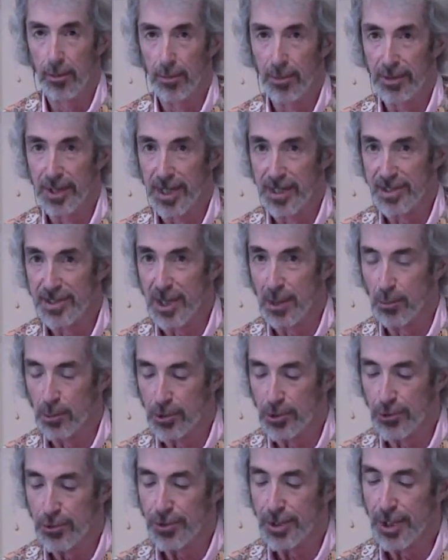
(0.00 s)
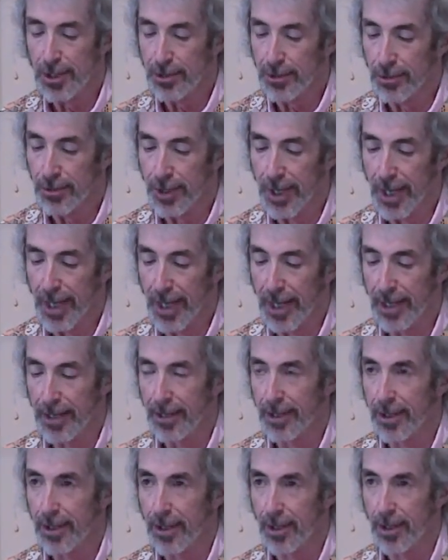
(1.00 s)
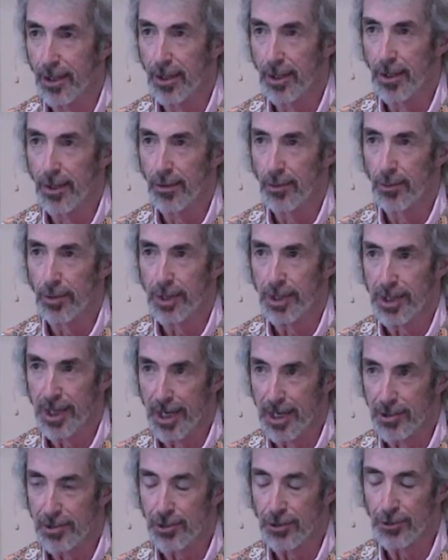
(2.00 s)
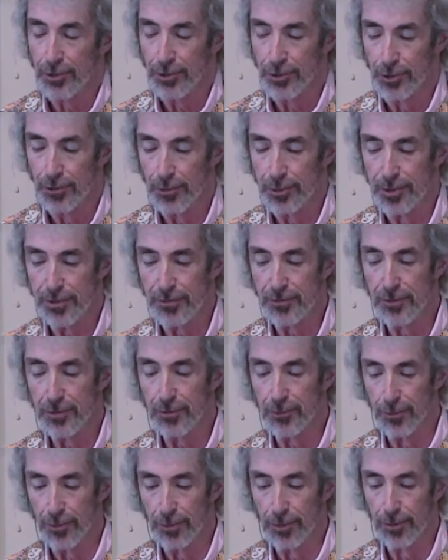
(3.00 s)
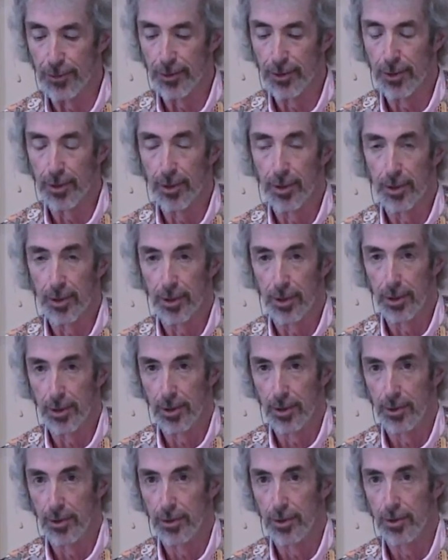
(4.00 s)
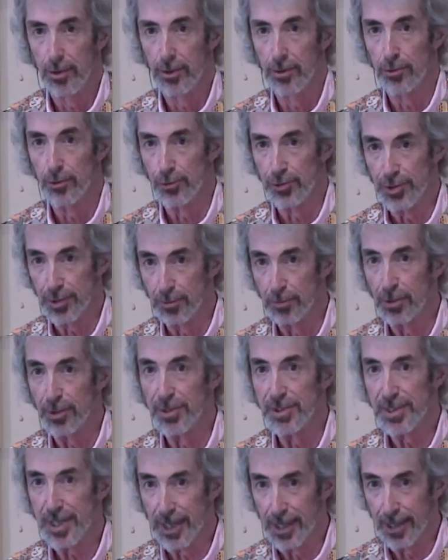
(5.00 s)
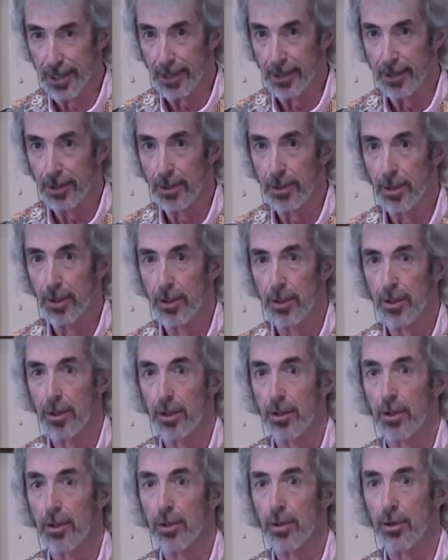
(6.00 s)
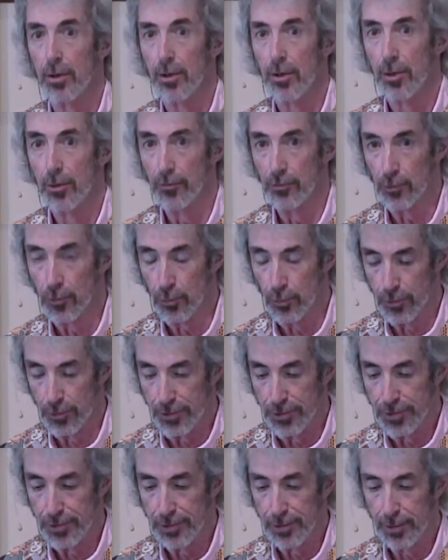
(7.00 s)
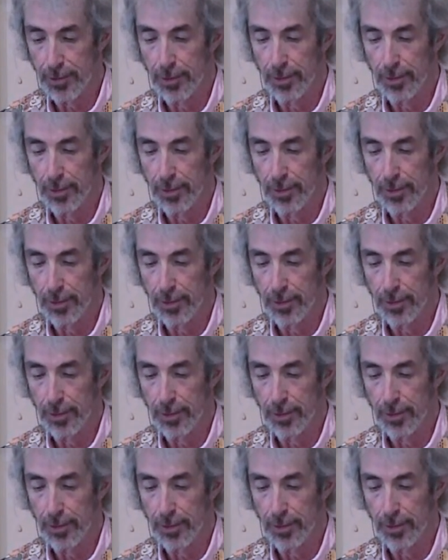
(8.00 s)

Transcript: But that's not what you tell your dad when he asks you to do his funeral. You simply say, of course.